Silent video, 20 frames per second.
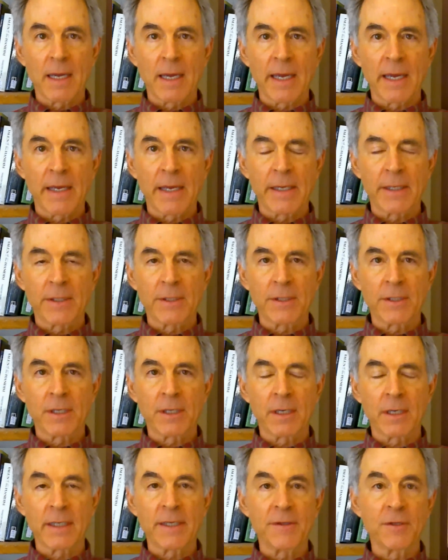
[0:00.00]
And
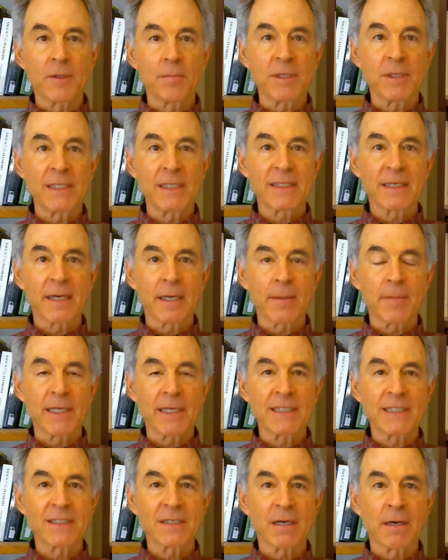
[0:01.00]
in the meantime,
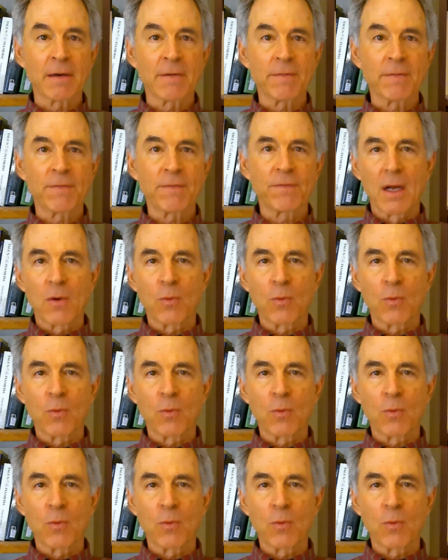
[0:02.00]
Esau